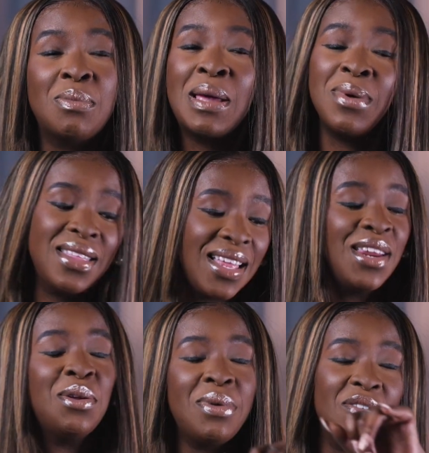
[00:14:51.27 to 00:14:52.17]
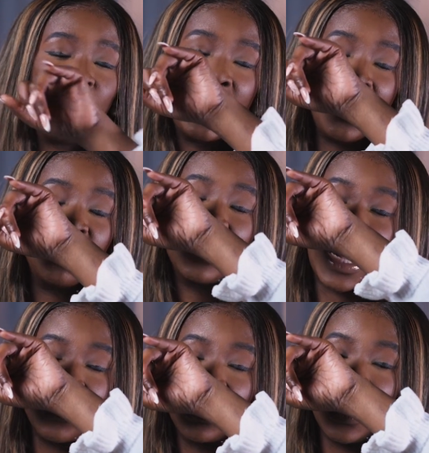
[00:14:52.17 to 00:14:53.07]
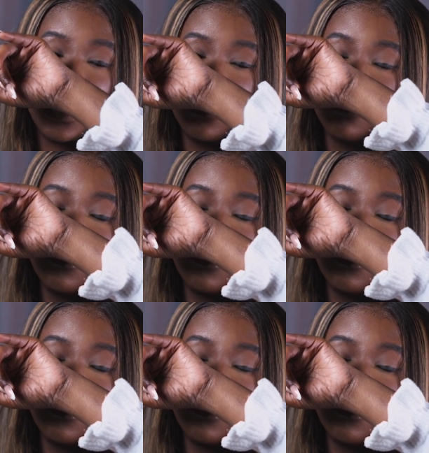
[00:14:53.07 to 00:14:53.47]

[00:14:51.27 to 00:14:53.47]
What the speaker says: Maybe the little bit of peach actually